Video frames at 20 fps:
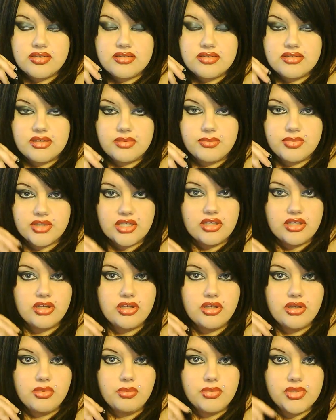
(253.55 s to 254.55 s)

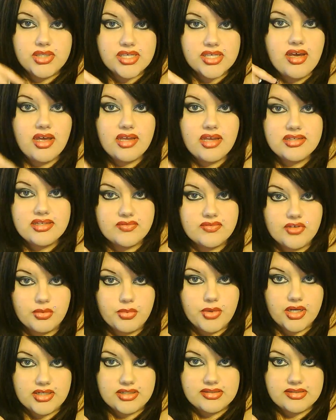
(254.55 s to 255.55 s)
simply because of their
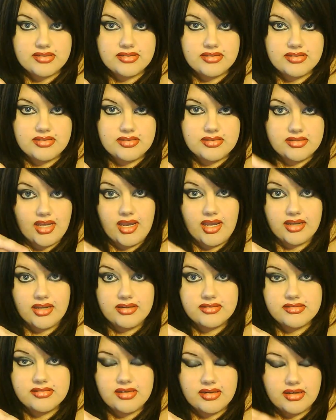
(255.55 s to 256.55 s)
body
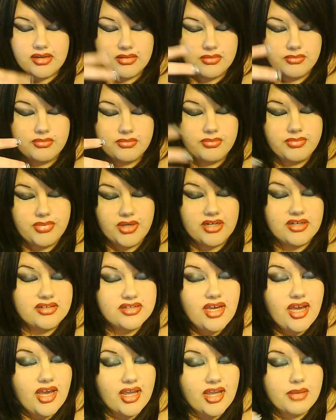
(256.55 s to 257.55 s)
size and body
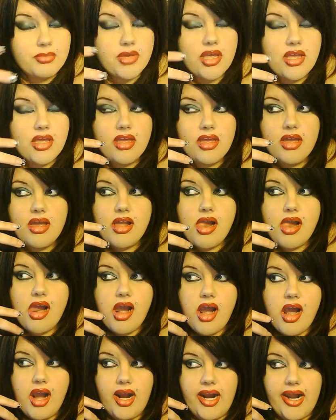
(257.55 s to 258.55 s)
type.
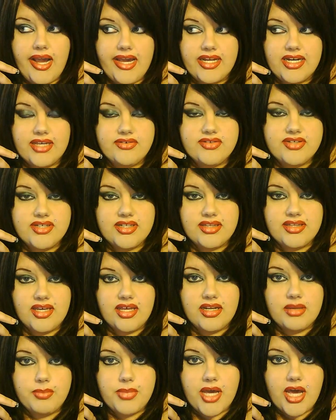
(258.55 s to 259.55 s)
And I said
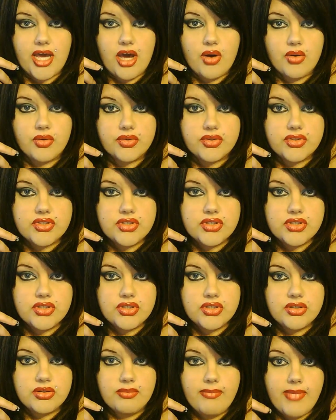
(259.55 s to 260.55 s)
that about
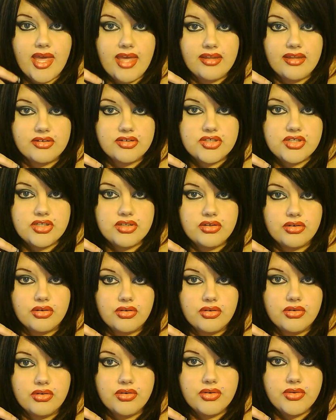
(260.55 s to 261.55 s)
men
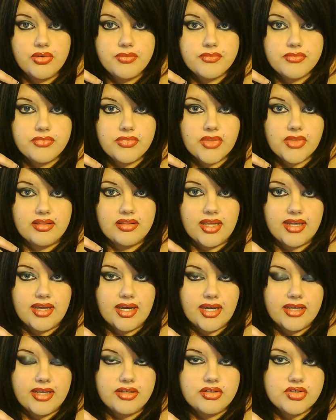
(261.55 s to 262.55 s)
too. Like,
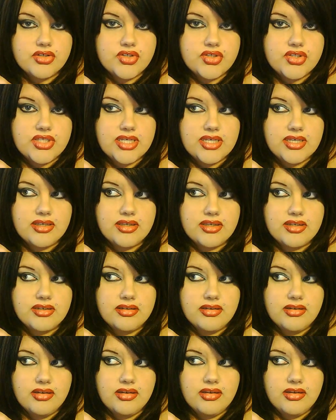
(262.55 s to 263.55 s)
I
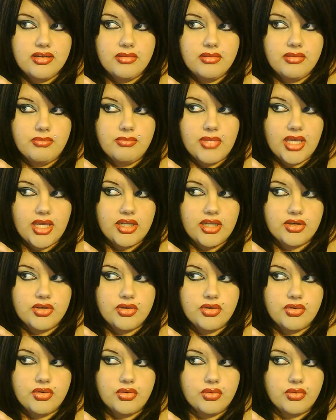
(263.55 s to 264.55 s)
understand
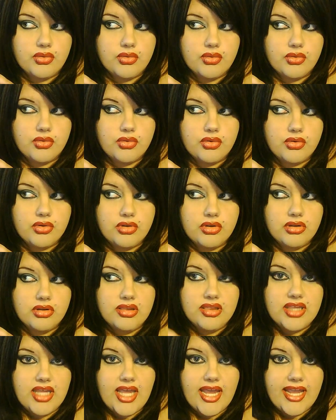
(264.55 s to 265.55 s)
men who
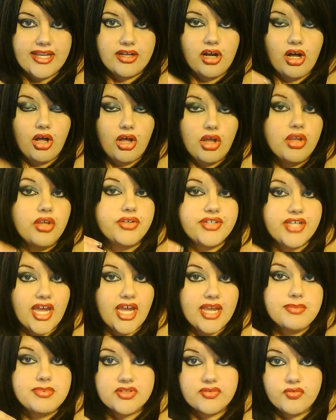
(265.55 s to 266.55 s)
like all
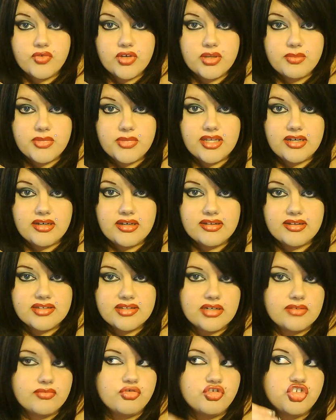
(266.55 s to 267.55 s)
types of women
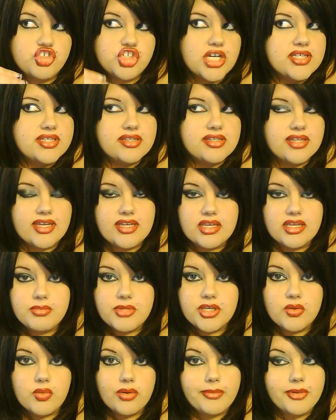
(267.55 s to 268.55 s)
instead of just liking
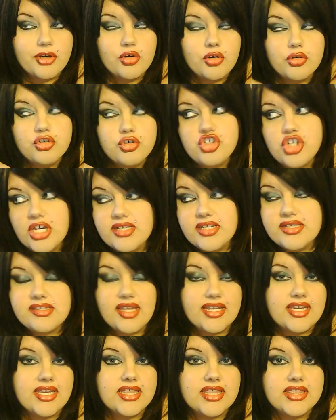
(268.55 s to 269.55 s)
big women or just
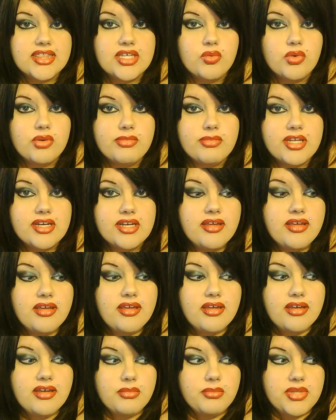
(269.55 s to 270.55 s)
liking thin women,
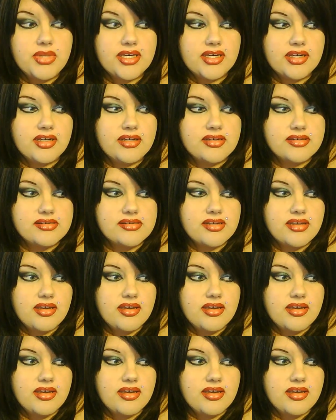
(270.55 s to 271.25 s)
because